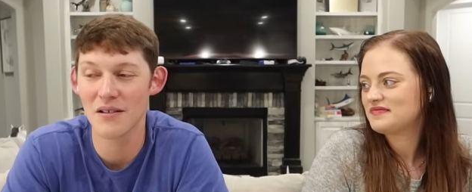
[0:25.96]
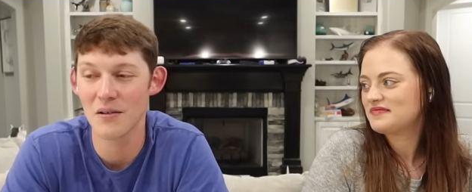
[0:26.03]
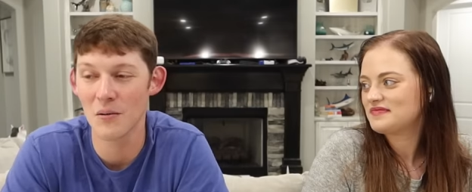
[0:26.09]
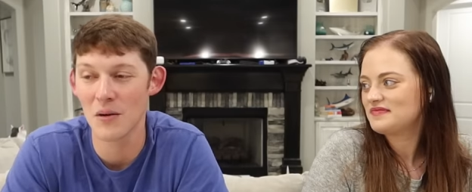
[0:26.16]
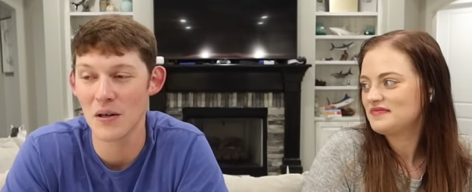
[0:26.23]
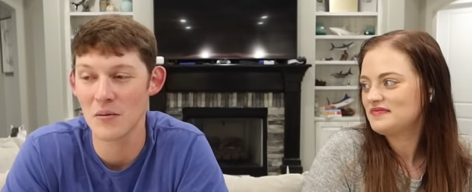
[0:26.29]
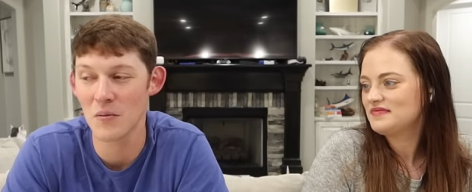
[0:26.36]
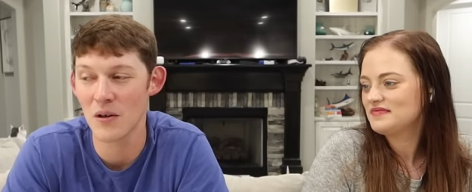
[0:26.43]
Speaker 1: the
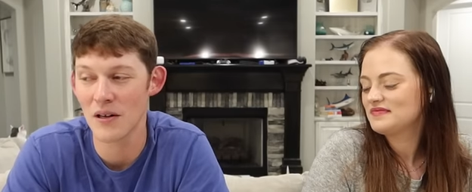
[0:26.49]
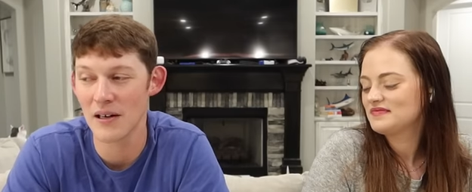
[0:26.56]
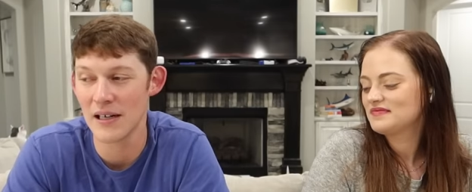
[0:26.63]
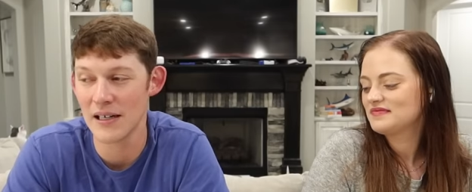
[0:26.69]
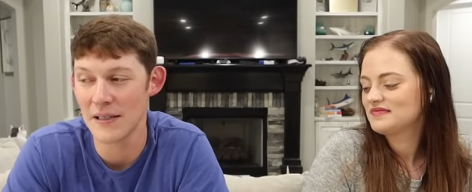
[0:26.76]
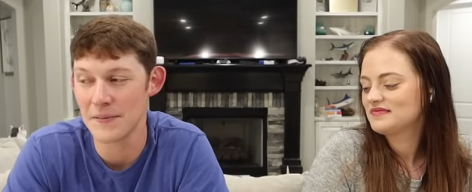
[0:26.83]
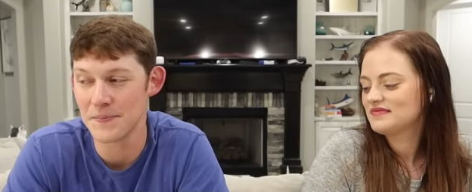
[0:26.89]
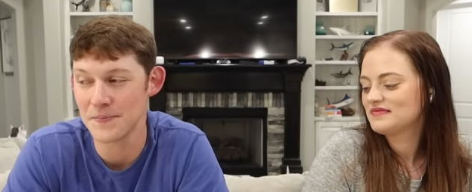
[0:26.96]
one
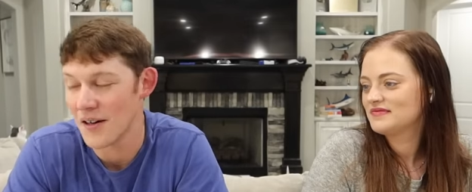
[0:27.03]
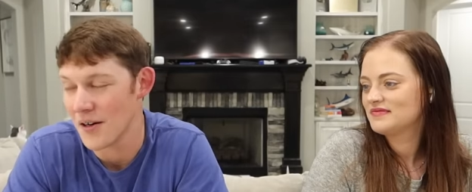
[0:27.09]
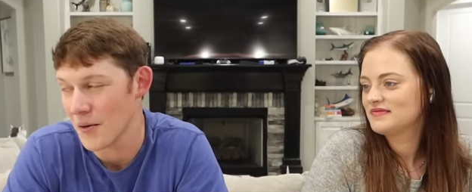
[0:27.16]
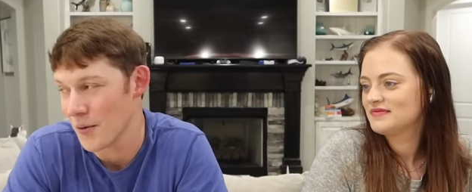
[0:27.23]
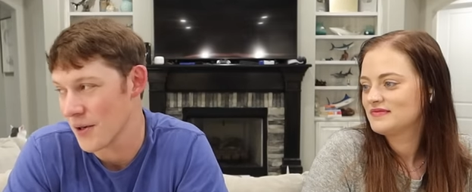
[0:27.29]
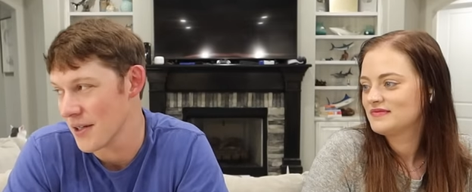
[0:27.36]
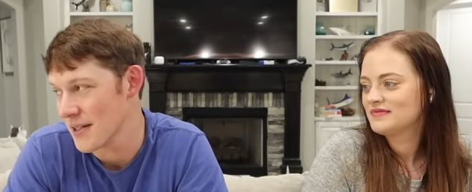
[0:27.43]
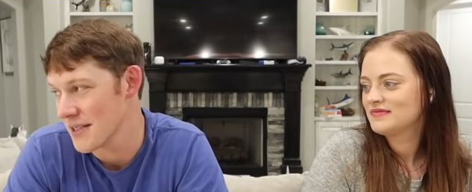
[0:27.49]
where um
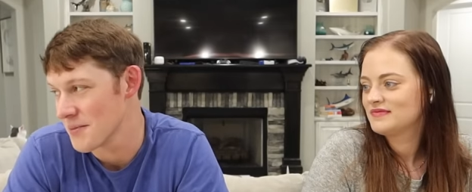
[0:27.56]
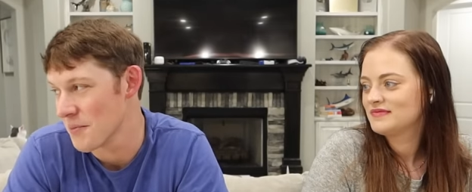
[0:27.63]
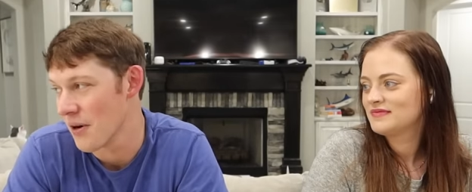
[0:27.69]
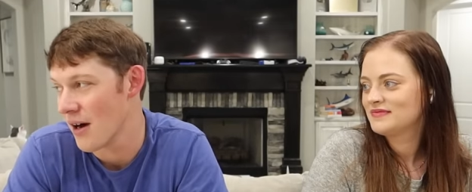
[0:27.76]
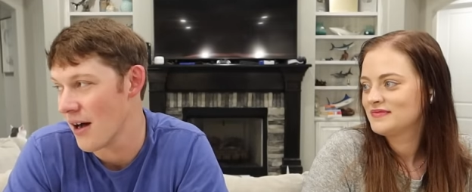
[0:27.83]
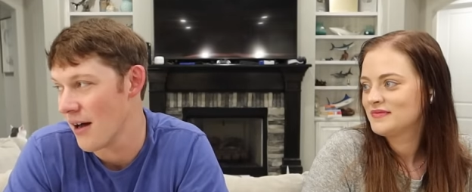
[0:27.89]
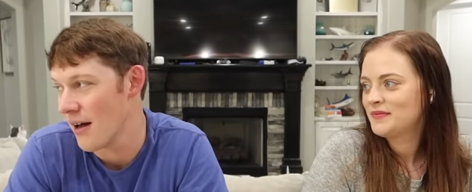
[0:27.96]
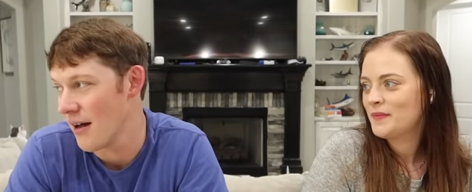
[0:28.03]
oh goodness
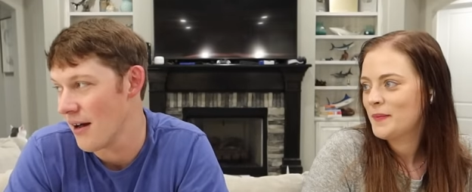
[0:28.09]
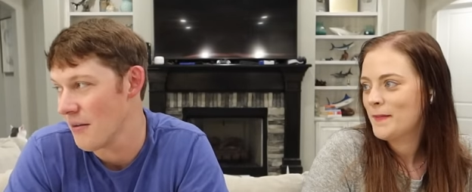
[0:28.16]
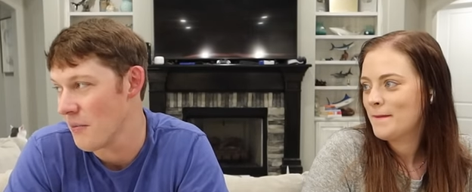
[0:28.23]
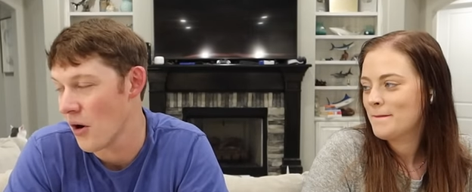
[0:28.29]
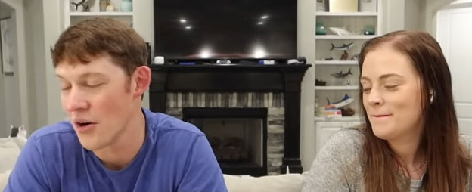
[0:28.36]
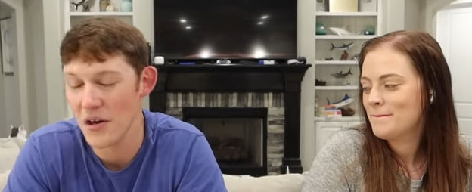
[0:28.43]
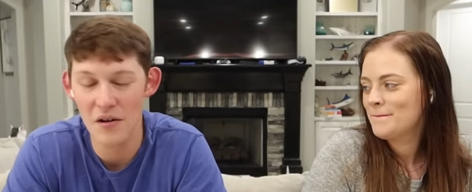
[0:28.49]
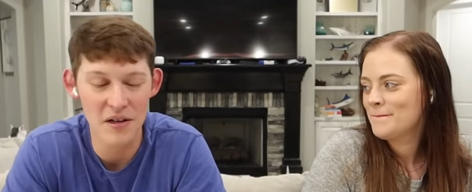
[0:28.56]
uh,
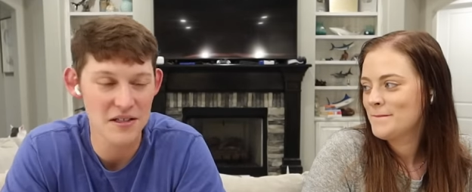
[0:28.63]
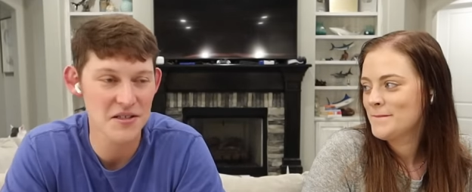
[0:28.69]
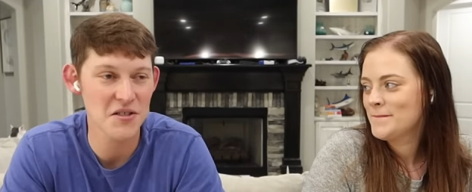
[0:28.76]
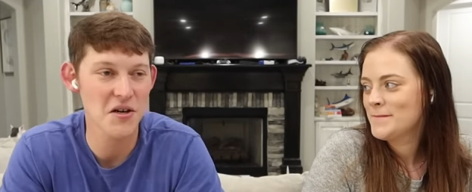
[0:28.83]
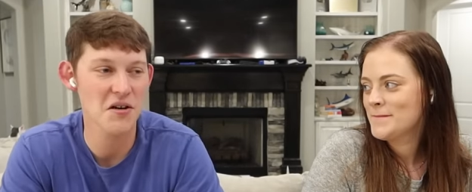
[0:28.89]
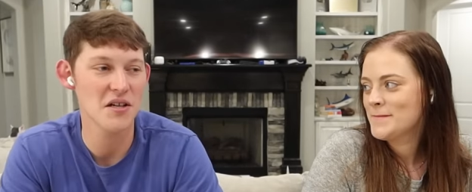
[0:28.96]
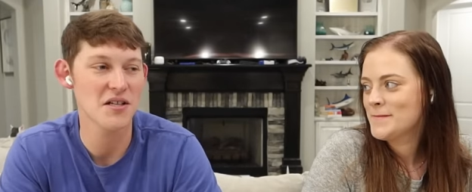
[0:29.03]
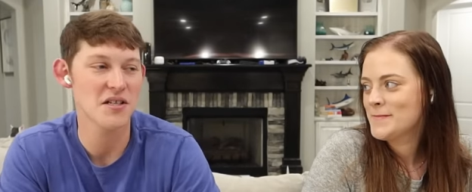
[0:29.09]
Mario gets
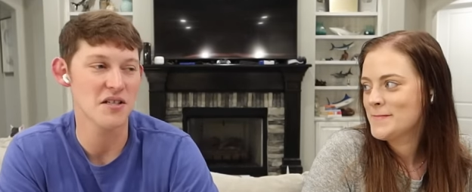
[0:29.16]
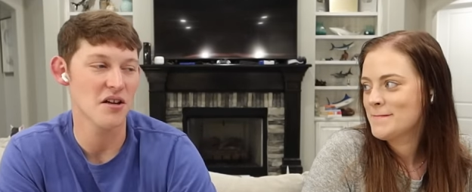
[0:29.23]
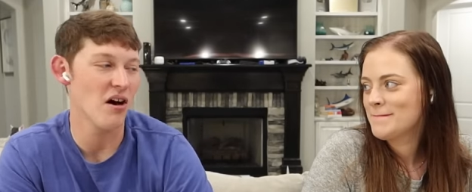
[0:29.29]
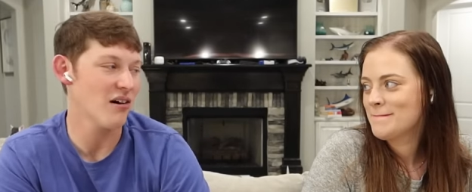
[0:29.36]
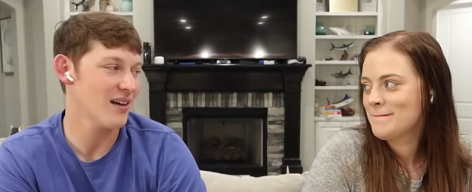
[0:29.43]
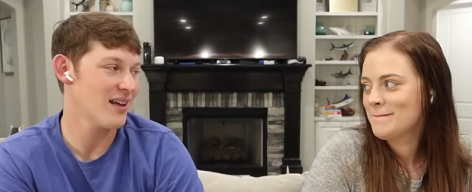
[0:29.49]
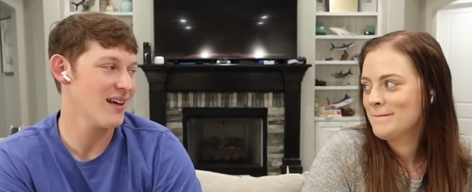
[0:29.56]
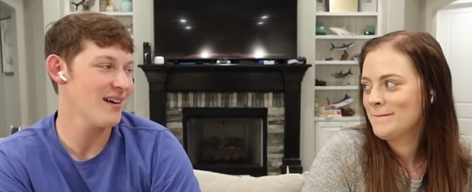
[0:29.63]
turned into
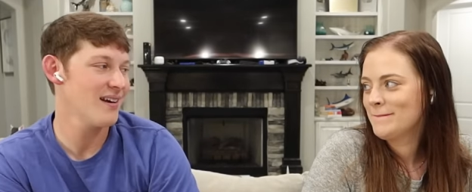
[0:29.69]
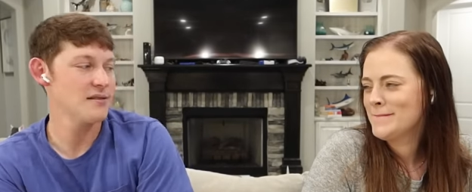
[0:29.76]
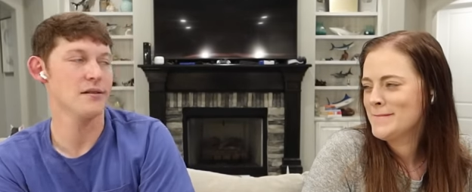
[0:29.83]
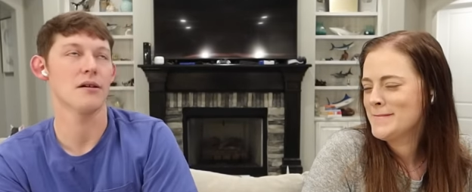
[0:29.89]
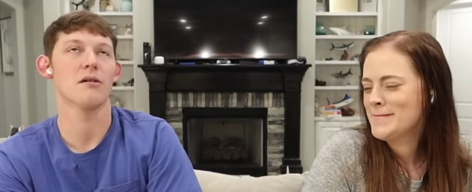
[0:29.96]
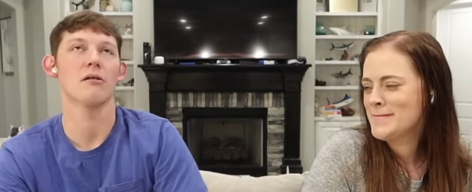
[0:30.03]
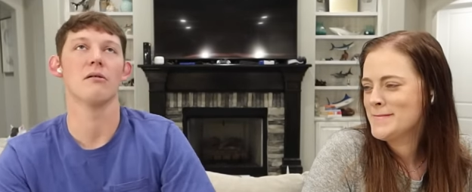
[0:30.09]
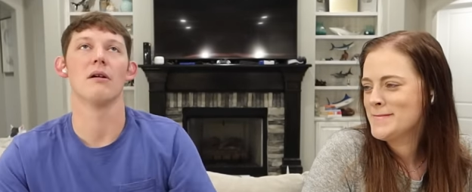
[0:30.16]
Donkey.
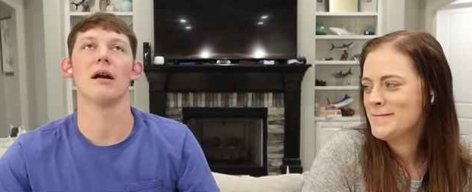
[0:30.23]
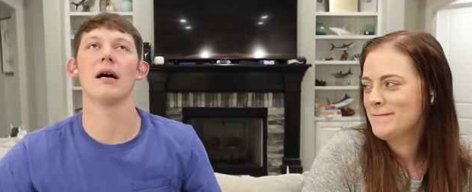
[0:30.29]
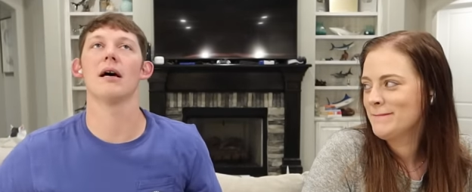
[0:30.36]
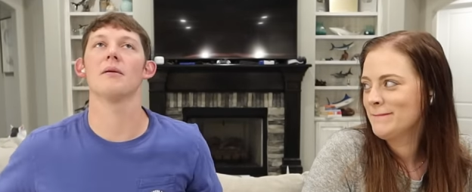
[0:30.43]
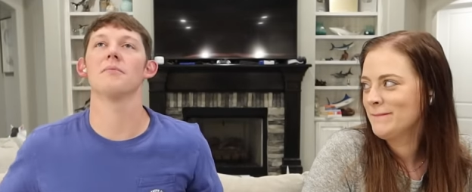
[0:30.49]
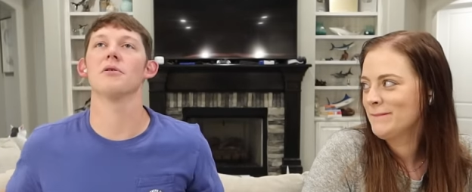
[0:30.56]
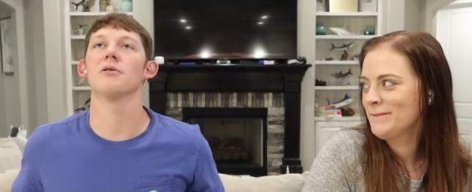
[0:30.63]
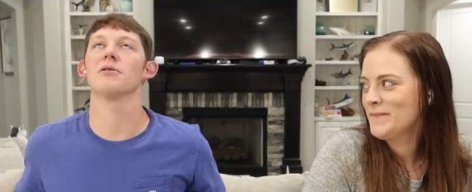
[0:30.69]
Like,
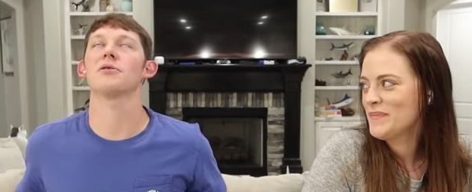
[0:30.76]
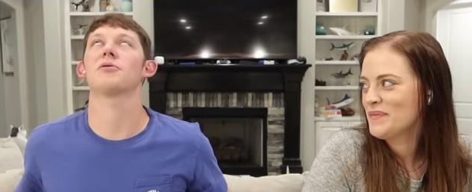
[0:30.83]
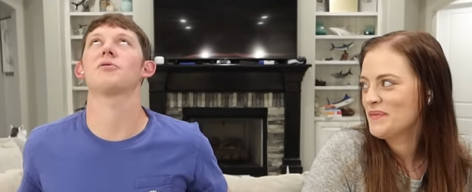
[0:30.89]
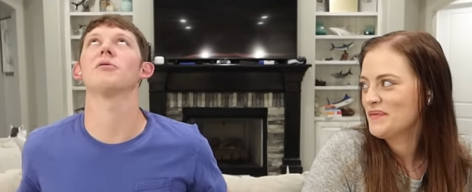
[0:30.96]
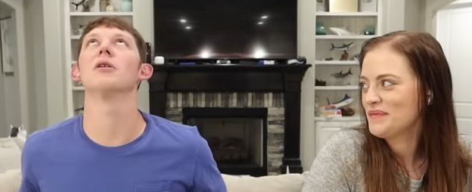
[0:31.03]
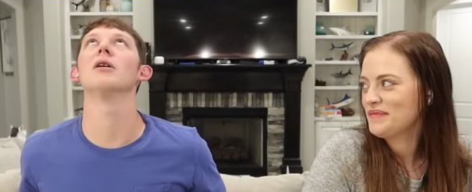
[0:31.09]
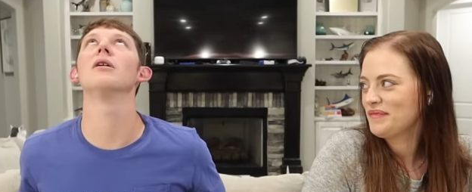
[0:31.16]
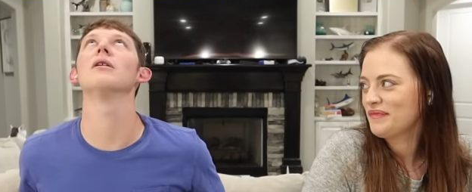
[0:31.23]
grab your
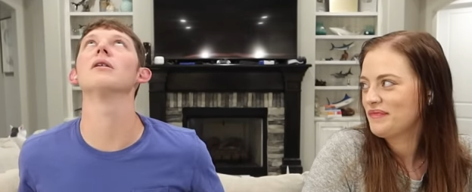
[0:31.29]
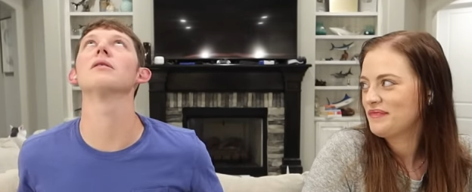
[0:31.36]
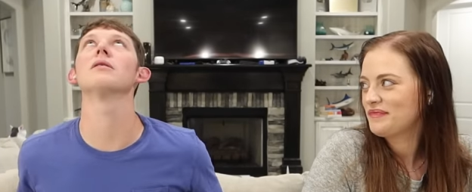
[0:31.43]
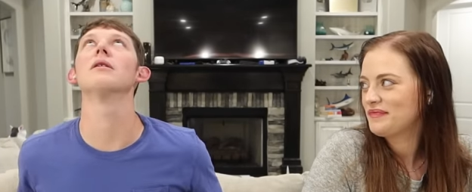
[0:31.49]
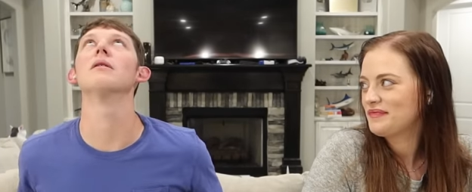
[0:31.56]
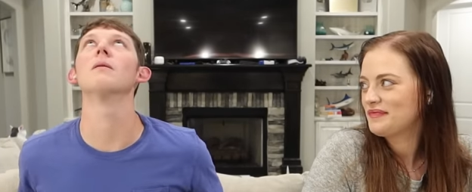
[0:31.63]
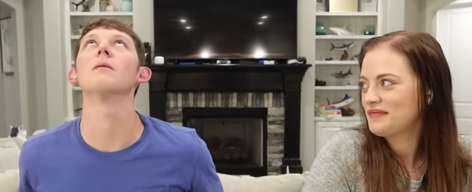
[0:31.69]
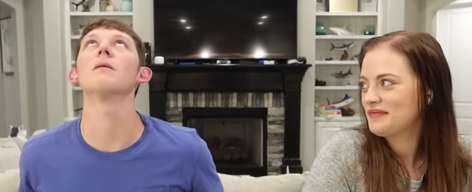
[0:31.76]

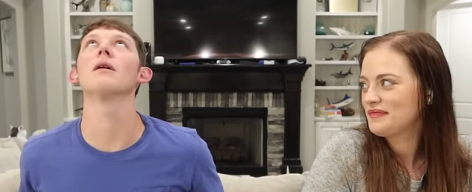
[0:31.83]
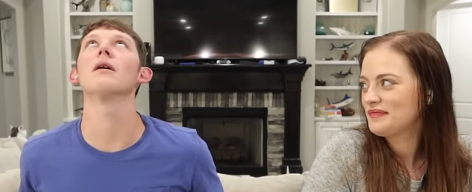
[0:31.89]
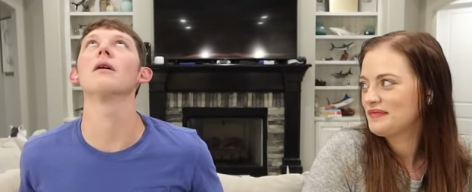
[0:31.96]
straw, Donkey!